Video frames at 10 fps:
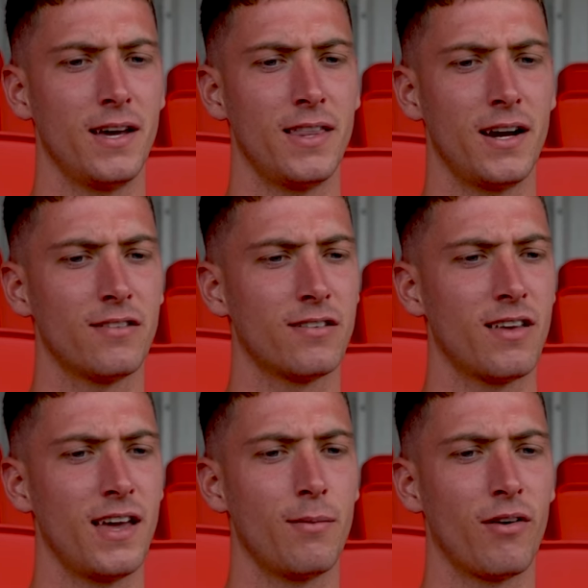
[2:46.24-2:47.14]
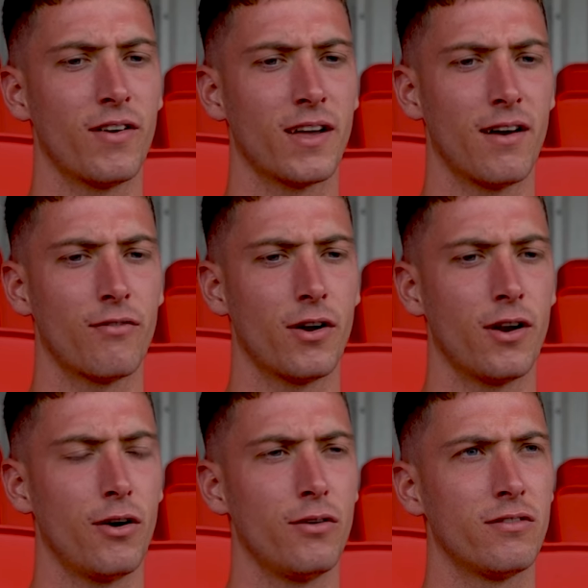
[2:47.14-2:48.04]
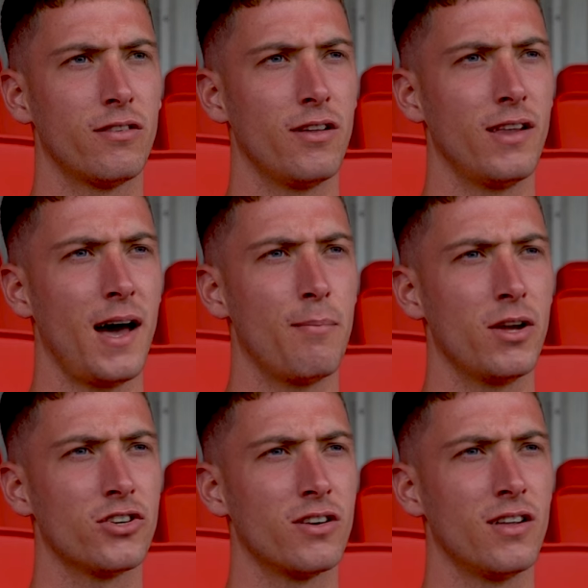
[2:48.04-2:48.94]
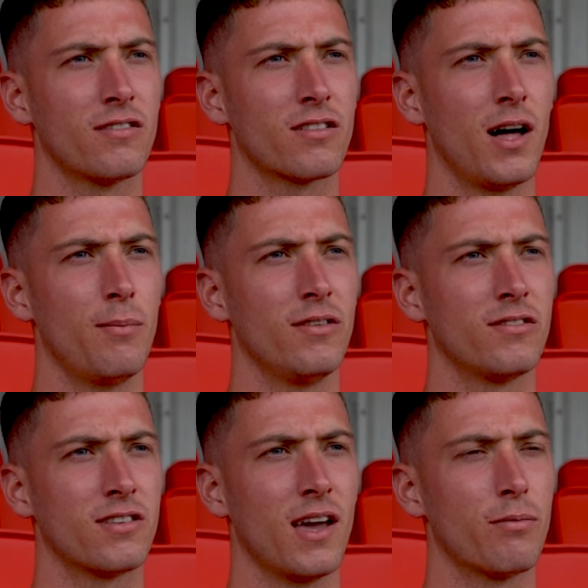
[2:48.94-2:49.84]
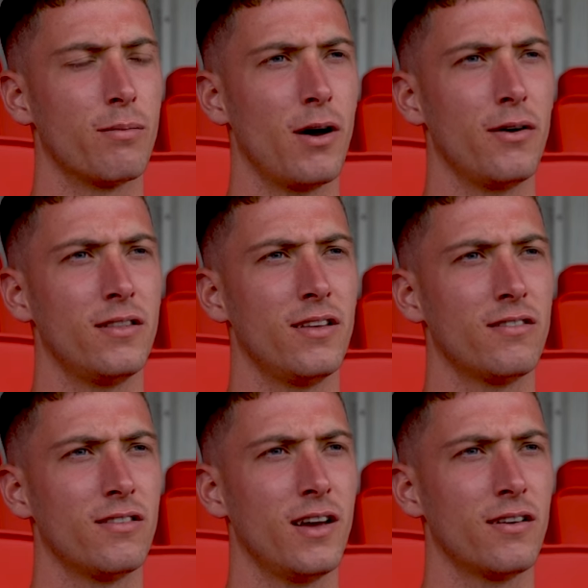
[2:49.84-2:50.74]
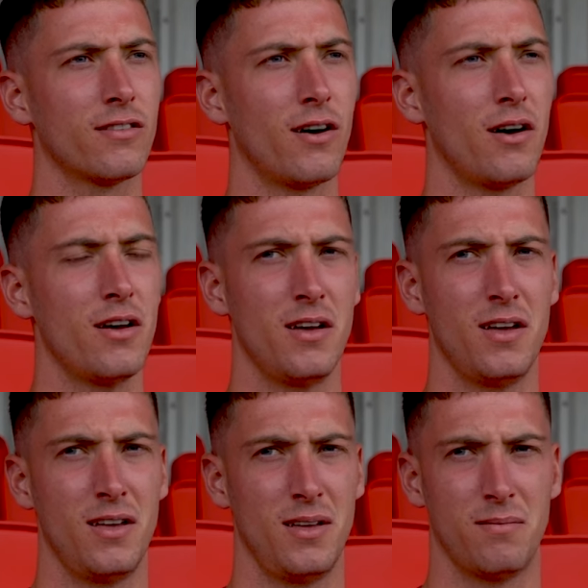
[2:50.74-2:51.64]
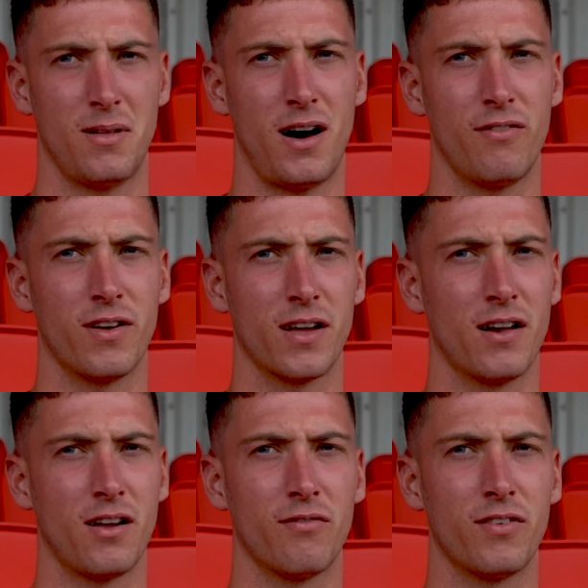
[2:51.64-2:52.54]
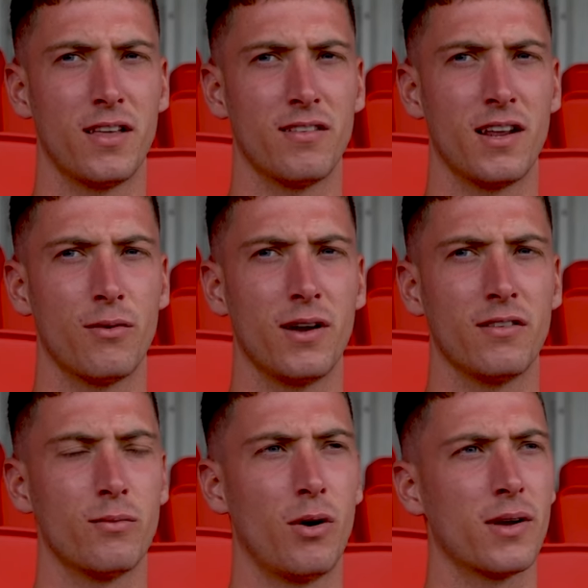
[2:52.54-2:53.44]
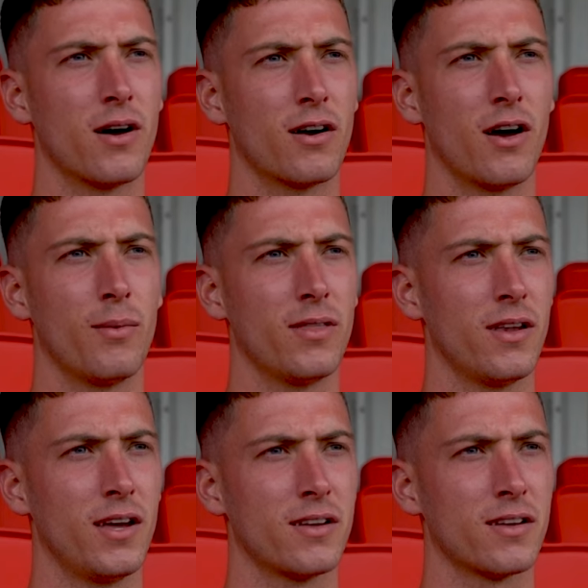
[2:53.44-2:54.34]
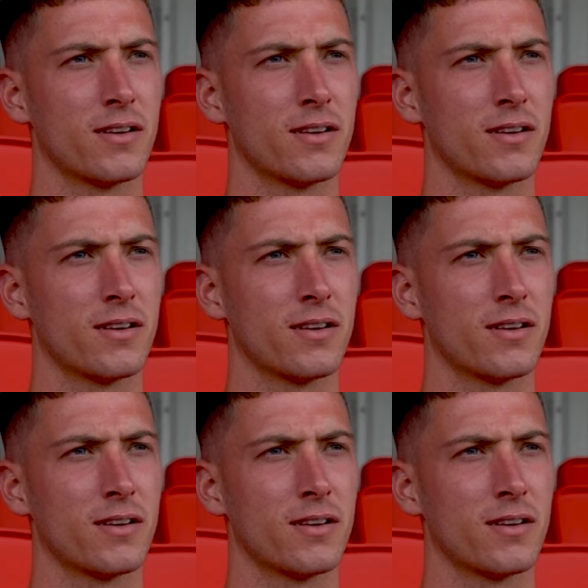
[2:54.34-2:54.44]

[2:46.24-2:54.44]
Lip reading: And then as a team, I think everyone knows that the ambition of this club is to get promoted this year. So I don't think there's any reason why we can't go and win the league.